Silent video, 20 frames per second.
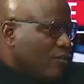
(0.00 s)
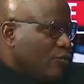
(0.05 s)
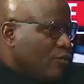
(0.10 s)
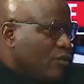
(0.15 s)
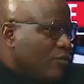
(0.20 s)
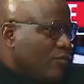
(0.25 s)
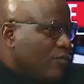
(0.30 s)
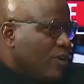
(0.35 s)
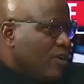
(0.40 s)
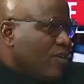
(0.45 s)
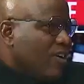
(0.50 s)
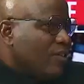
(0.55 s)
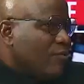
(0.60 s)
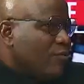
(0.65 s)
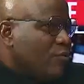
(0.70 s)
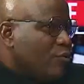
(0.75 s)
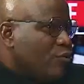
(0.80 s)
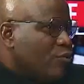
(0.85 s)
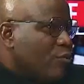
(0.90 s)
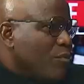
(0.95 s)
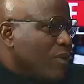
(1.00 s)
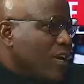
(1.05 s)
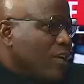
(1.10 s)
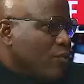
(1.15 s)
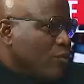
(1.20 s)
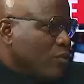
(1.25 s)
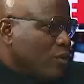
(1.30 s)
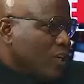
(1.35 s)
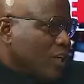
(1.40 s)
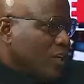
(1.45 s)
So the flour you make
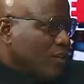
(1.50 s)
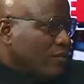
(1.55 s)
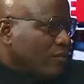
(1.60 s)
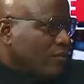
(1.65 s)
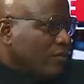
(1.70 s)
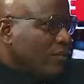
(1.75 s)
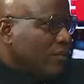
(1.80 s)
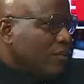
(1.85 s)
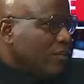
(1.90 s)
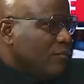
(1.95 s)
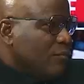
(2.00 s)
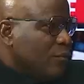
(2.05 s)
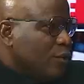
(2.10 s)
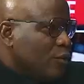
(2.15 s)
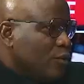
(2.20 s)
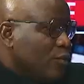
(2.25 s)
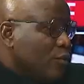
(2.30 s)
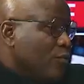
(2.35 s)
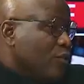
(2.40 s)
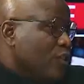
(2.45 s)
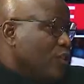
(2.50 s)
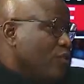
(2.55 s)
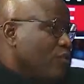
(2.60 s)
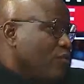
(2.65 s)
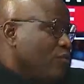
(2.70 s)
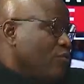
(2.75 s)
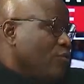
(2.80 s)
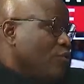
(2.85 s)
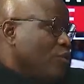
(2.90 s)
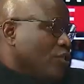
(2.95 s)
to order, because of
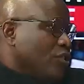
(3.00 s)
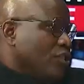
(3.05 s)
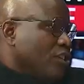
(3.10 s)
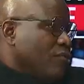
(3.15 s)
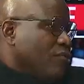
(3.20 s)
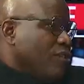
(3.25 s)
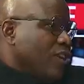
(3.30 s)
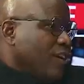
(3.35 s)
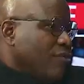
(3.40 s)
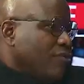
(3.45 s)
its short shelf life.